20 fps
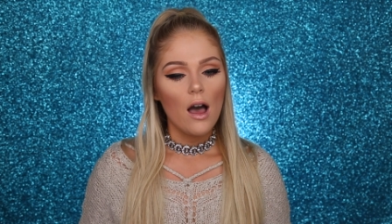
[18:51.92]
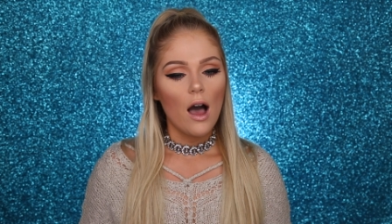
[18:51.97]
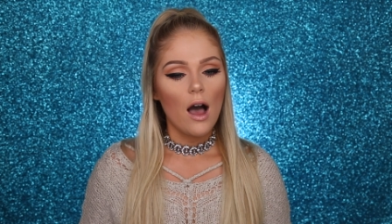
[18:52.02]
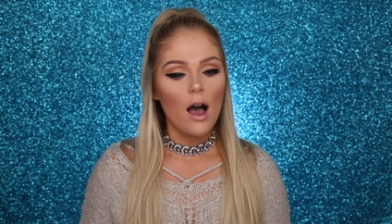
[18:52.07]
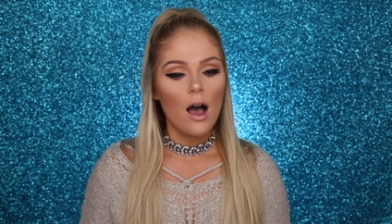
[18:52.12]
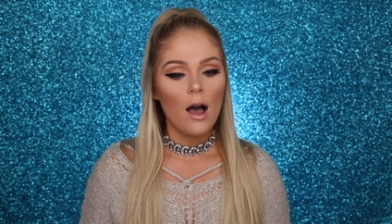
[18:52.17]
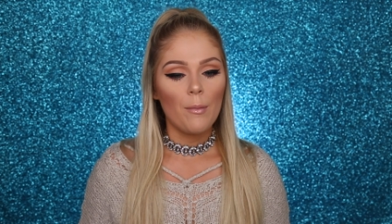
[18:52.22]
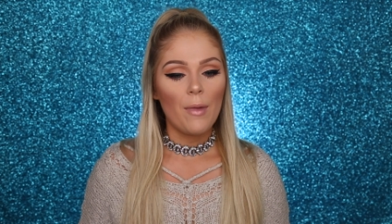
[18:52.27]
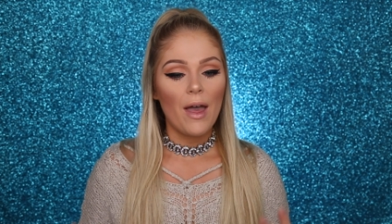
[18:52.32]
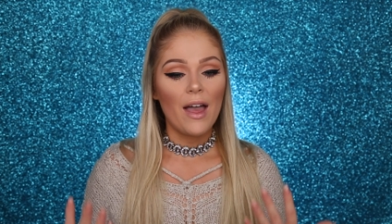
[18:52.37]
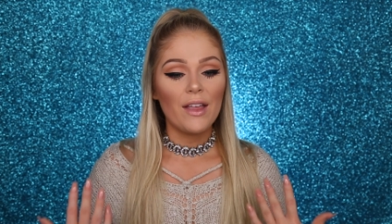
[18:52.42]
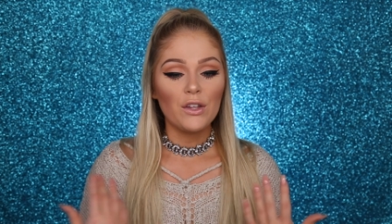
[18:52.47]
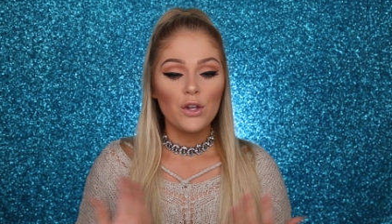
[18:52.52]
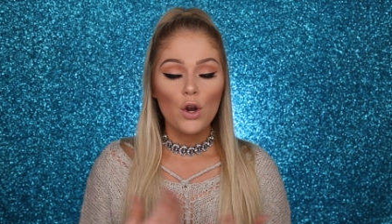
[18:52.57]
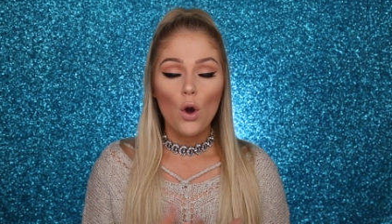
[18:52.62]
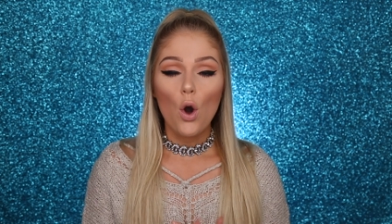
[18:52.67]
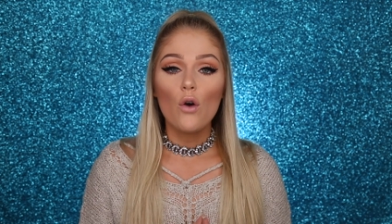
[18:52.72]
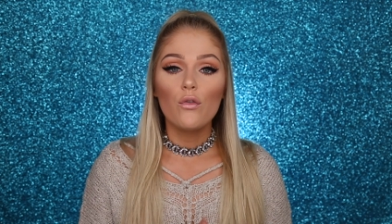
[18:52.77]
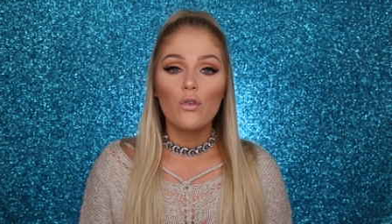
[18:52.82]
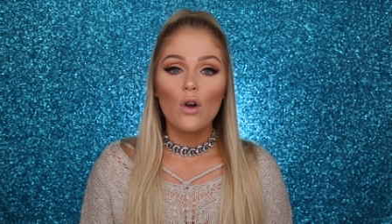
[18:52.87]
Um, and,
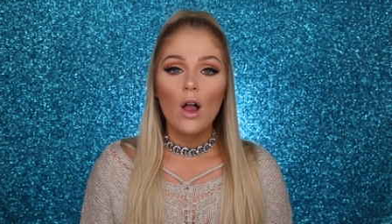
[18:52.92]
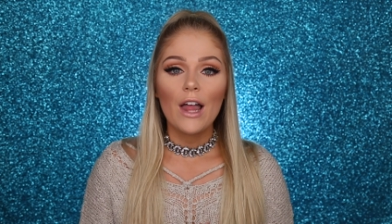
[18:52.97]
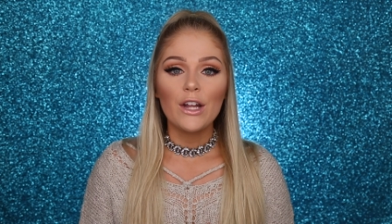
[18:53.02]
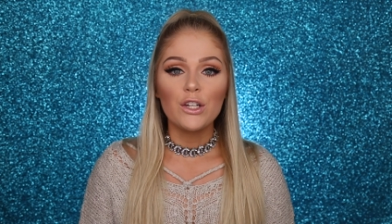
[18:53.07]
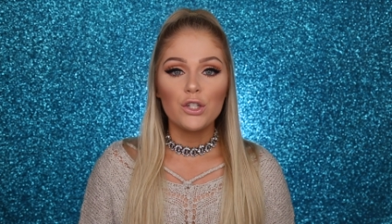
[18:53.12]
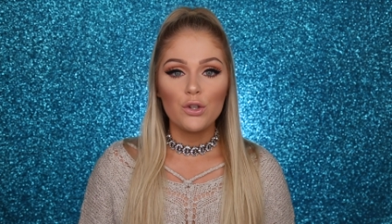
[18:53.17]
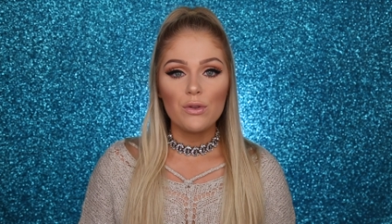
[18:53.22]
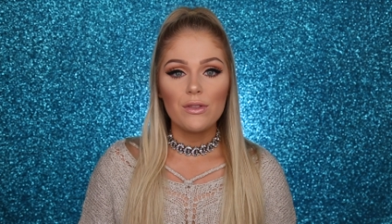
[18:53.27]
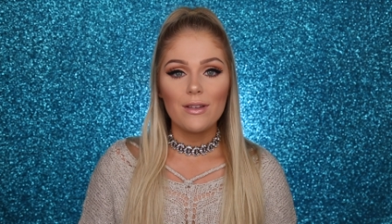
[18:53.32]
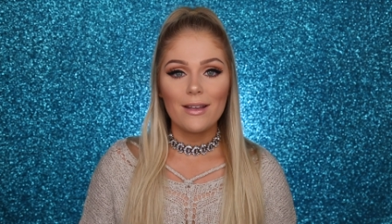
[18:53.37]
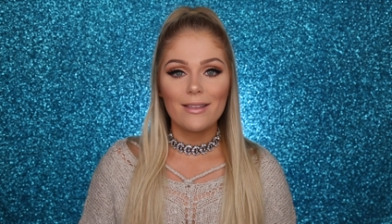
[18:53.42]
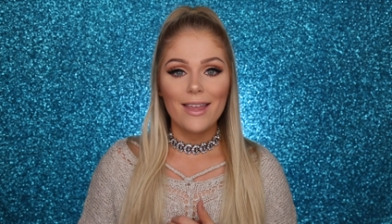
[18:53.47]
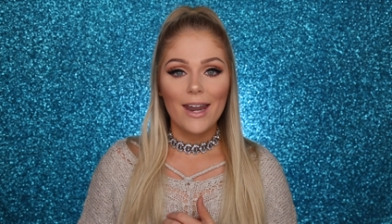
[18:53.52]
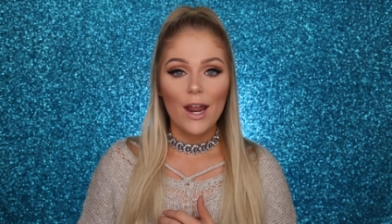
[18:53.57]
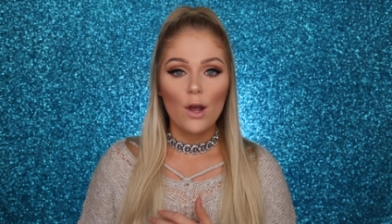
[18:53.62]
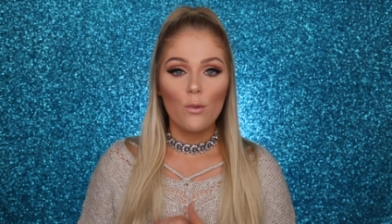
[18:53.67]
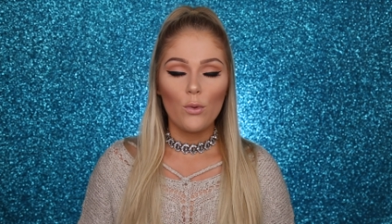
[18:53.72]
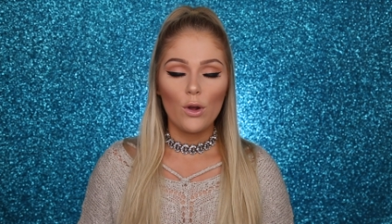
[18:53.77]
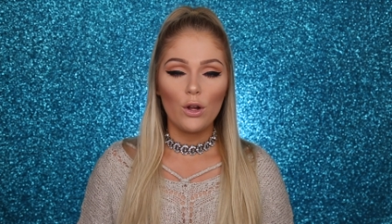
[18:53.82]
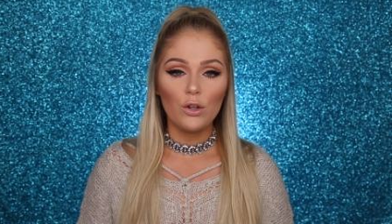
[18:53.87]
you know, overall, I do think
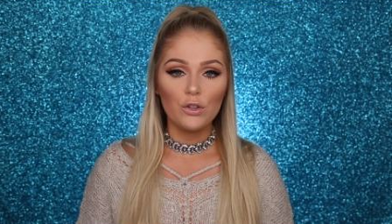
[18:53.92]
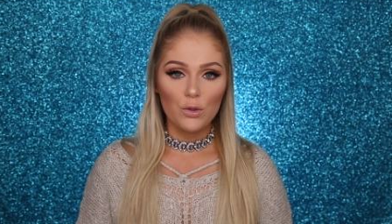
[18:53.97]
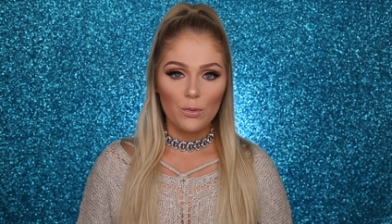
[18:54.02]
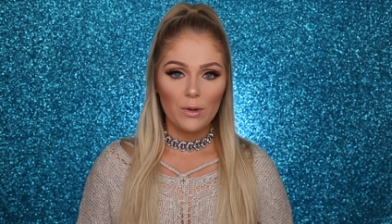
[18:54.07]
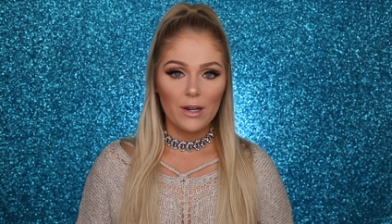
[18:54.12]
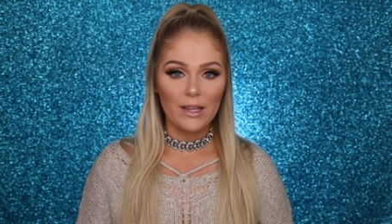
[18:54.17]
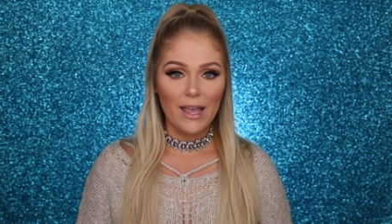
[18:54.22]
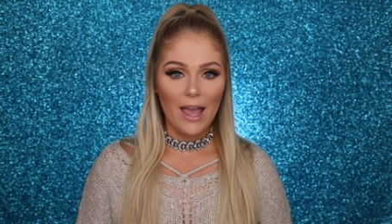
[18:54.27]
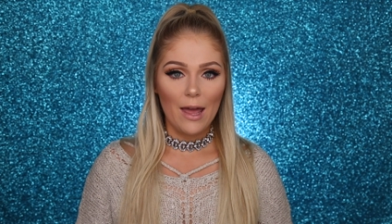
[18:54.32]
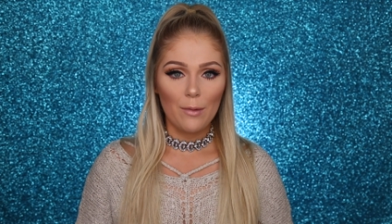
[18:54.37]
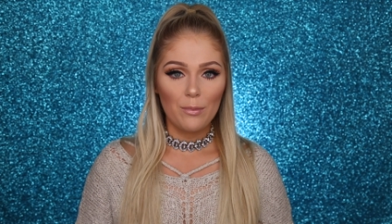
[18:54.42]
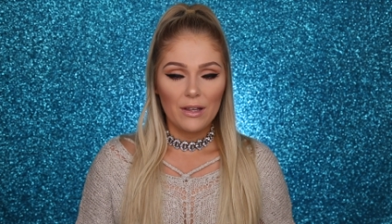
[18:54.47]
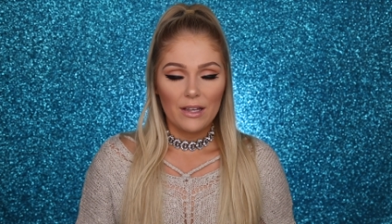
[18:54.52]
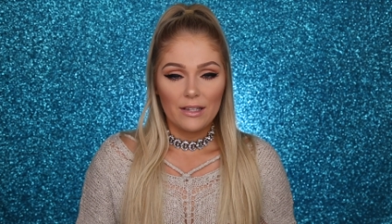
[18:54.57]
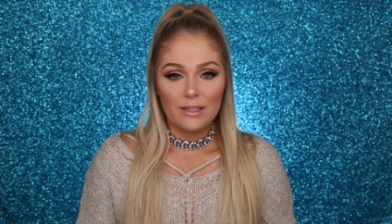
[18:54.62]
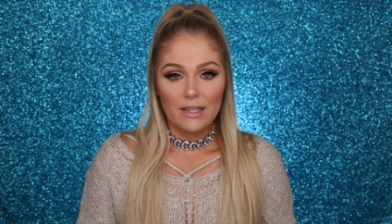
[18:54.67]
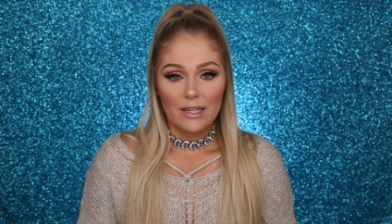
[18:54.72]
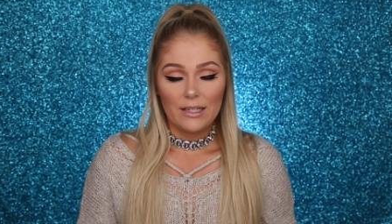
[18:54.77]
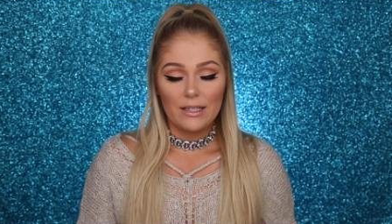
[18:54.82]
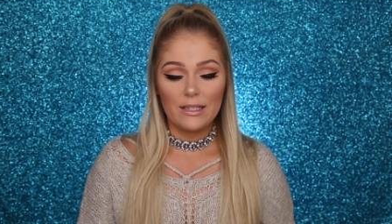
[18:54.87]
that I will do it again
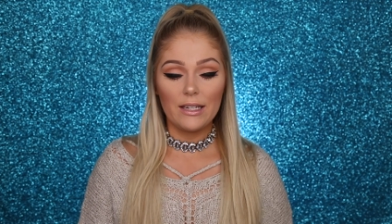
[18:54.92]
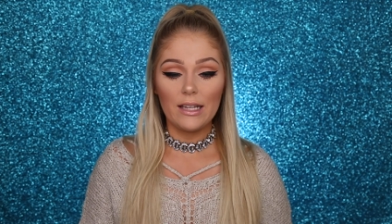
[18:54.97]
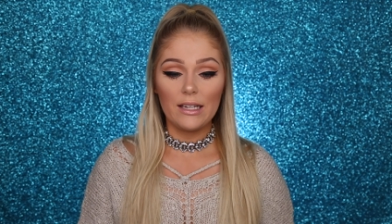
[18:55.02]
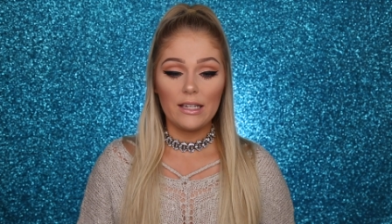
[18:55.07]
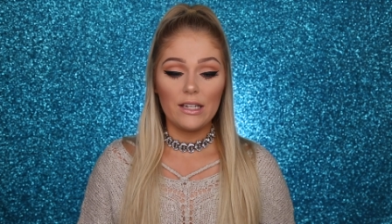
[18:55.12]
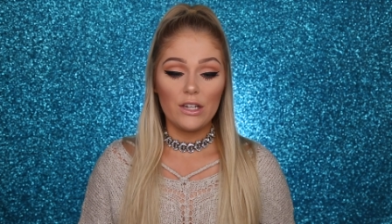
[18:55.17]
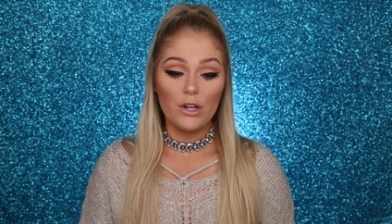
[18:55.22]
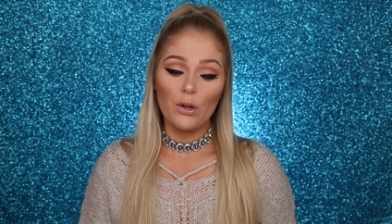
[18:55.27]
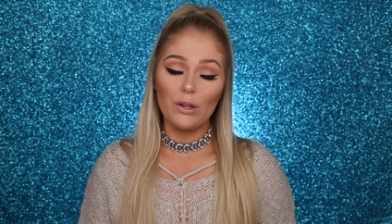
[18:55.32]
because I did,